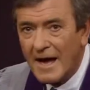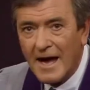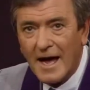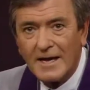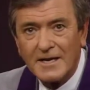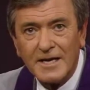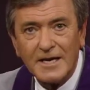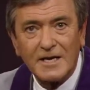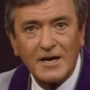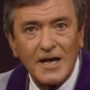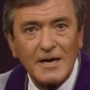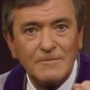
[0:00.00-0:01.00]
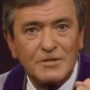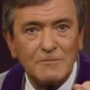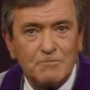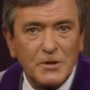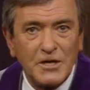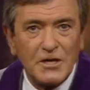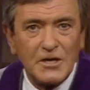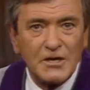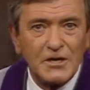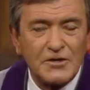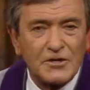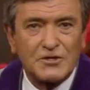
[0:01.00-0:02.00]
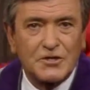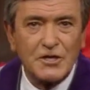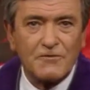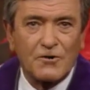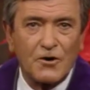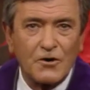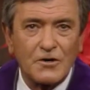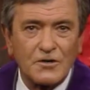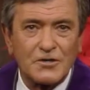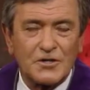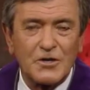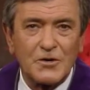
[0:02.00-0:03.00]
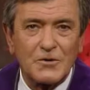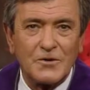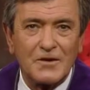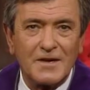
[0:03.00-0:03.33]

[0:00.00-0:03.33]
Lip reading: and he claimed to be the chief cornerstone.